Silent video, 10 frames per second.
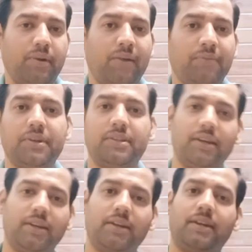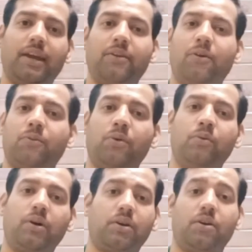everything cannot be
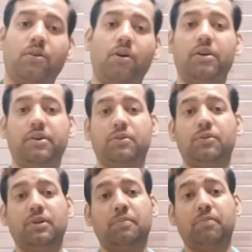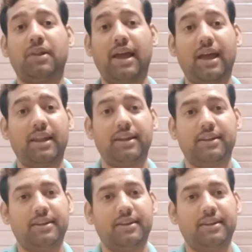work according to the plan.